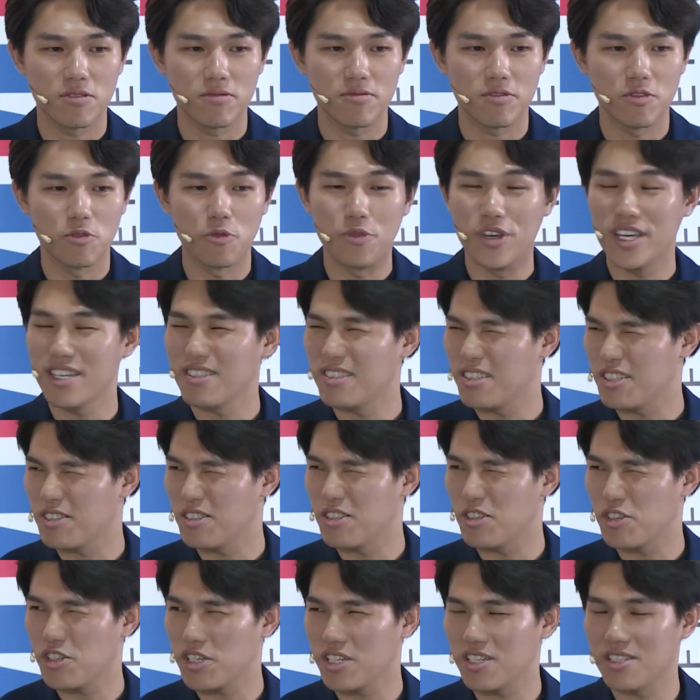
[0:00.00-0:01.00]
weird
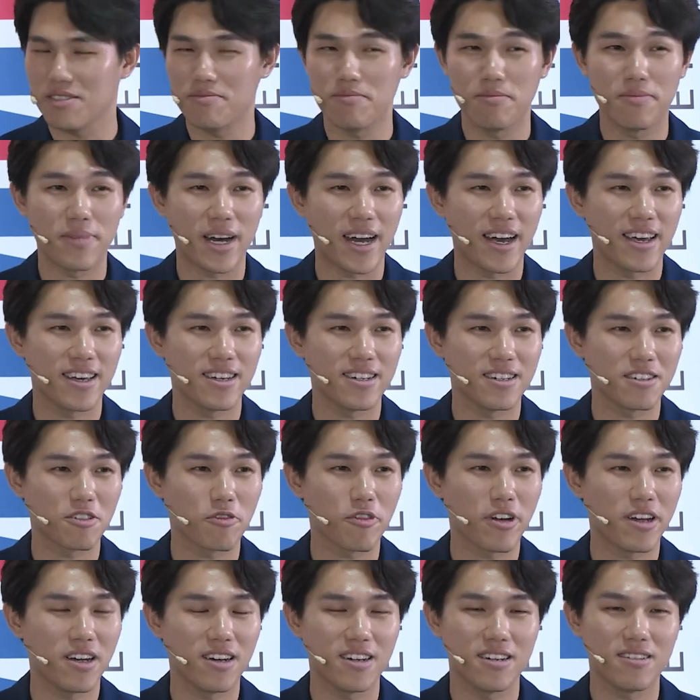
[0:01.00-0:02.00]
decision by
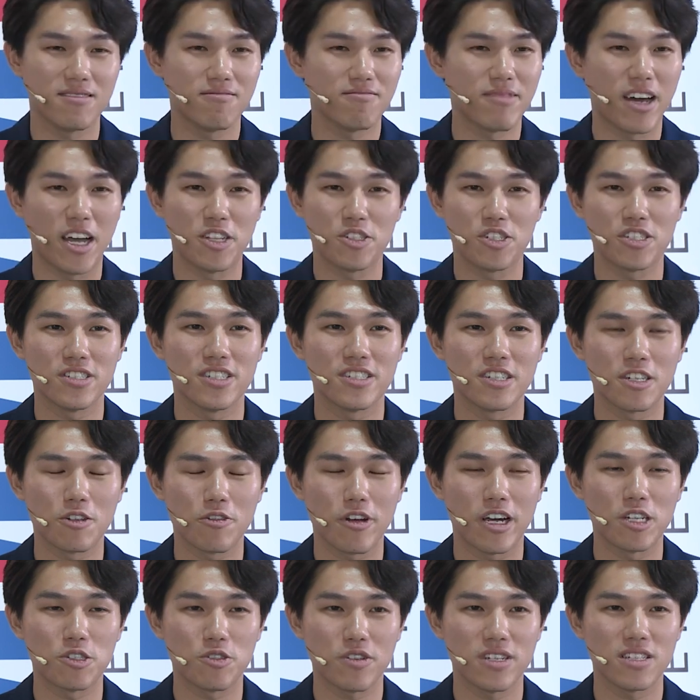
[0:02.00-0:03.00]
an engineering
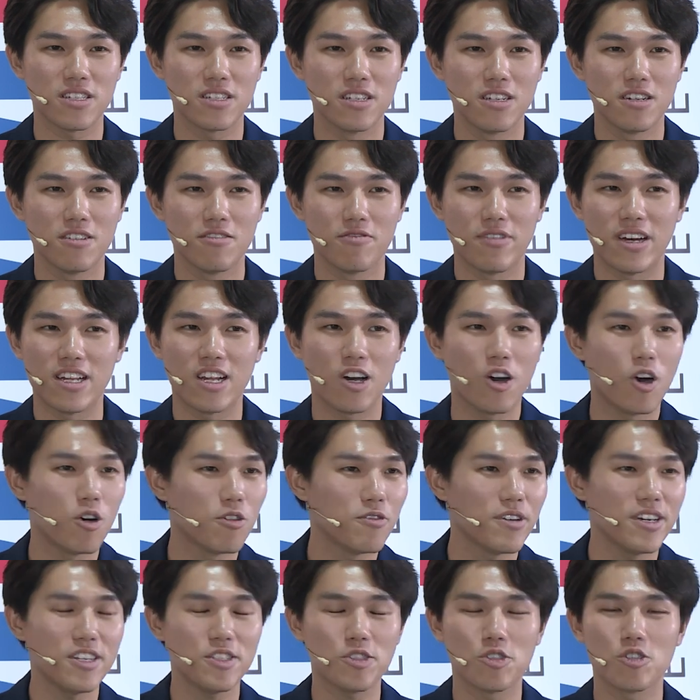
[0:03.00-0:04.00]
graduate. When I
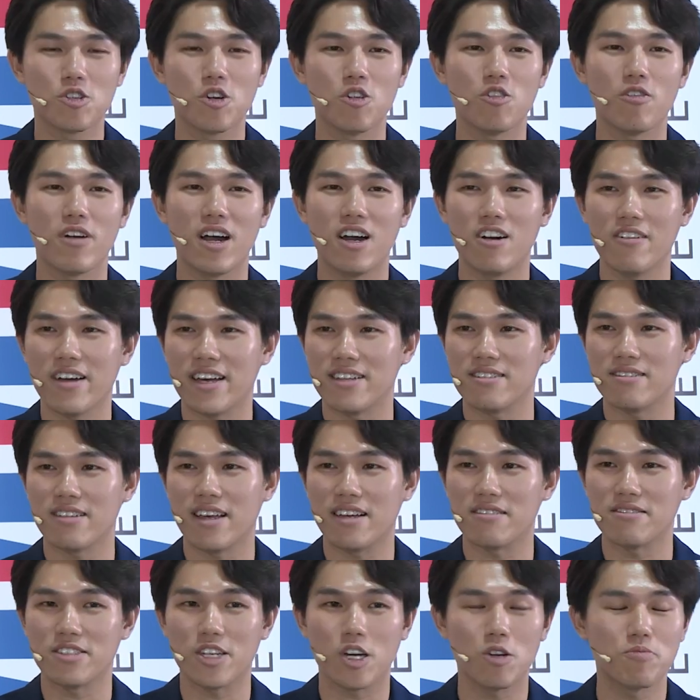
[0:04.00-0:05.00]
always go out
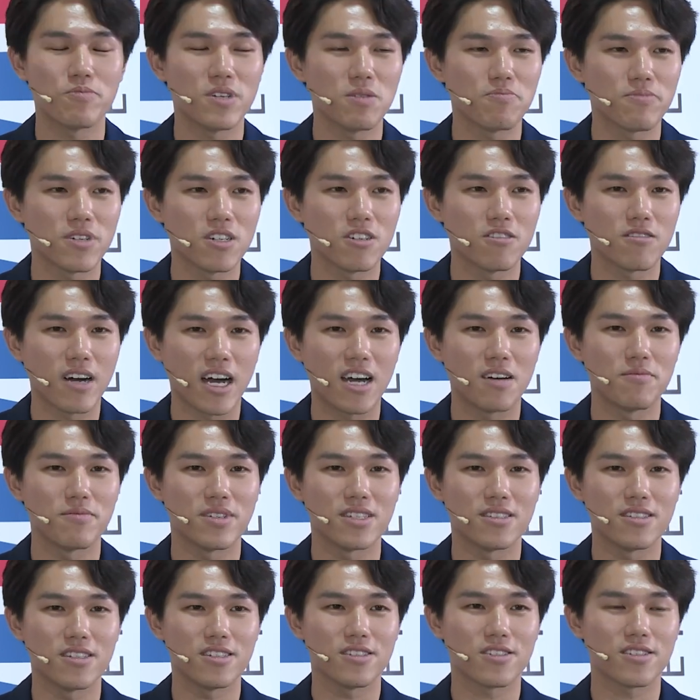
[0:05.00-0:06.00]
and tell people I'm
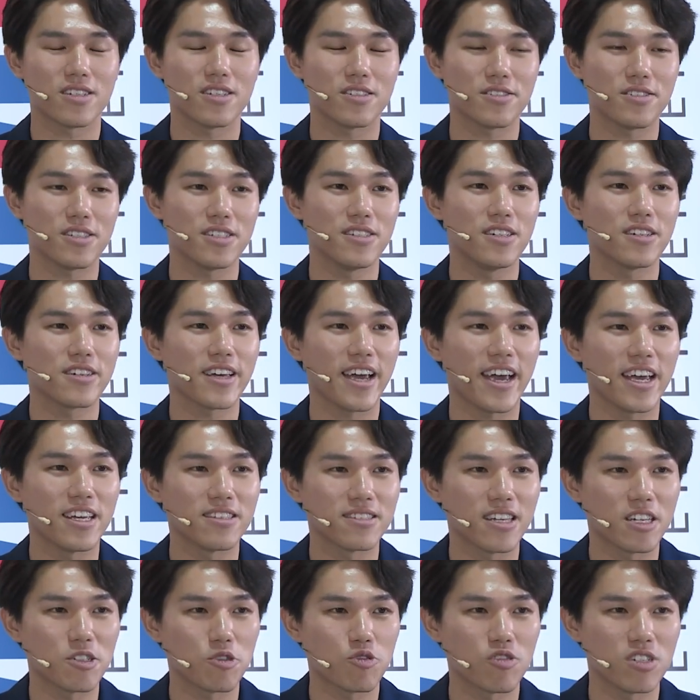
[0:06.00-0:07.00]
in this senior care
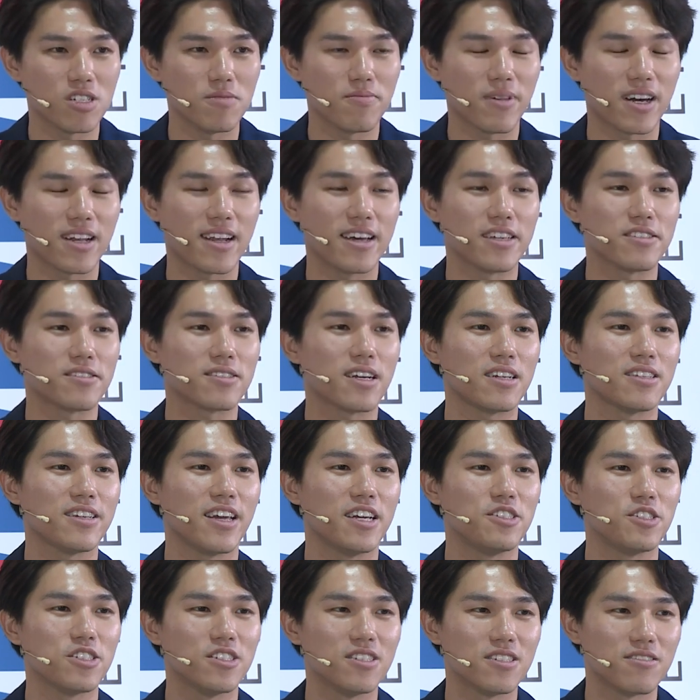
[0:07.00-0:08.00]
industry, but I study
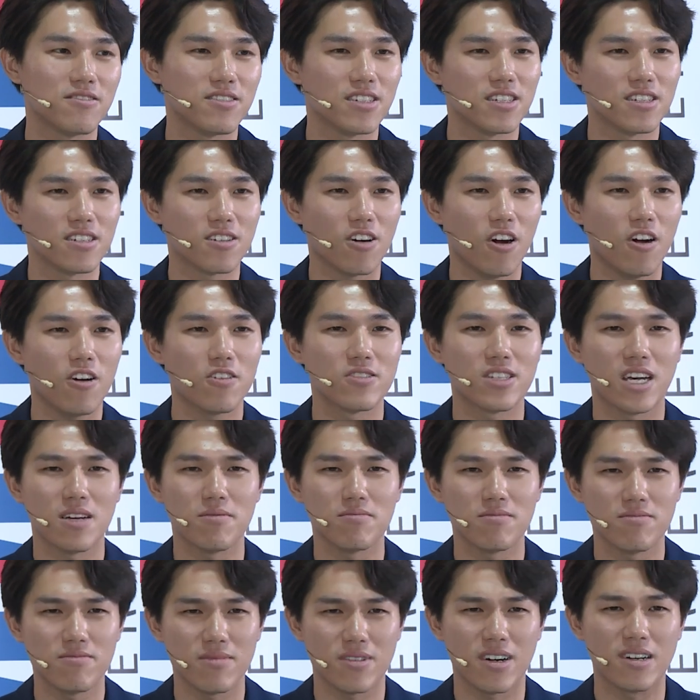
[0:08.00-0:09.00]
engineering, all of
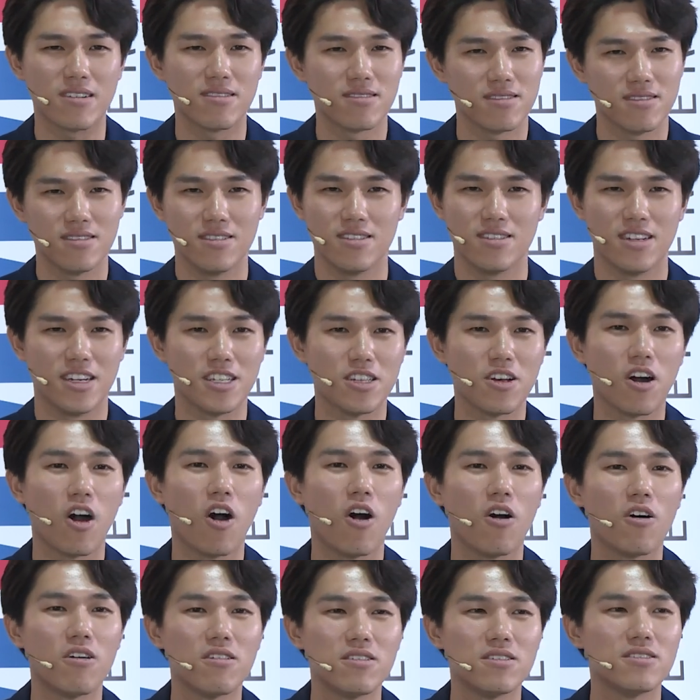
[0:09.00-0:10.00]
them in
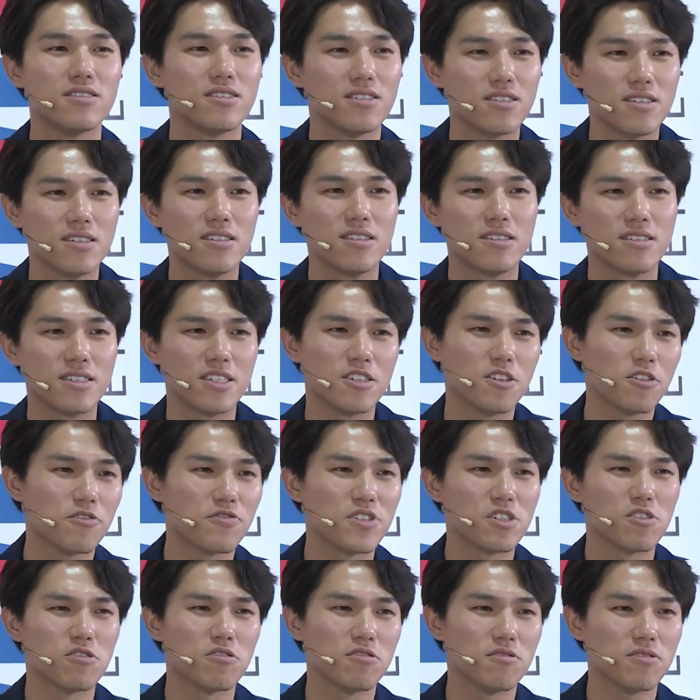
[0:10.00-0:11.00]
awe. They all
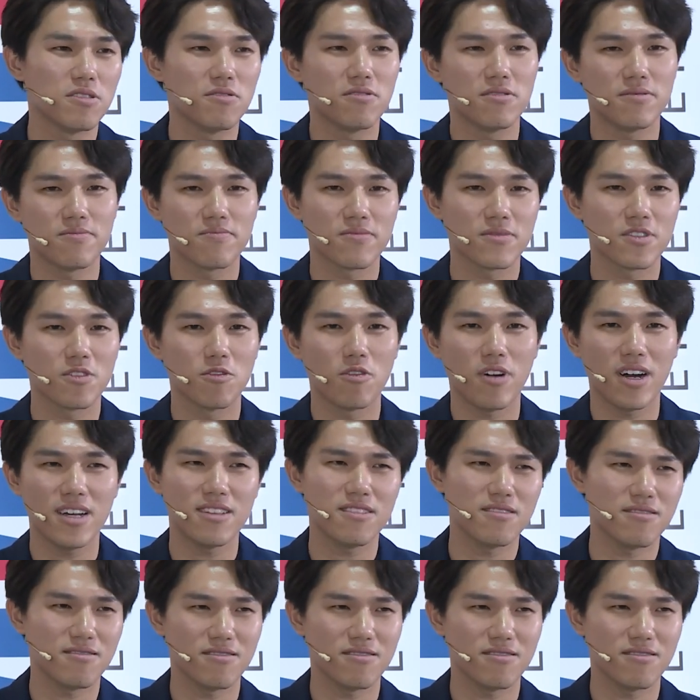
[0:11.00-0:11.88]
feel, what?